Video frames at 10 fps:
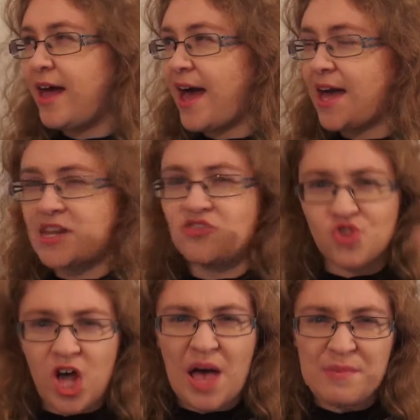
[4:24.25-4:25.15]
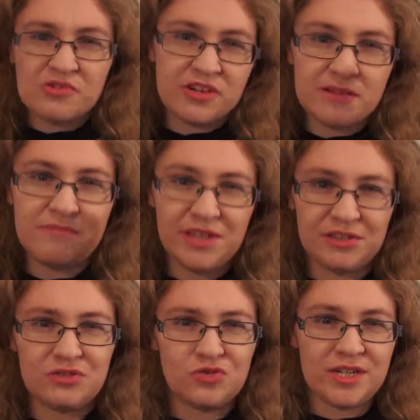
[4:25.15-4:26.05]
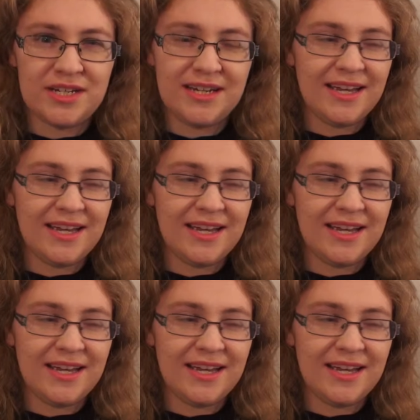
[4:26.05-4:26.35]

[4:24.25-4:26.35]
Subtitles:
added drama and mystery.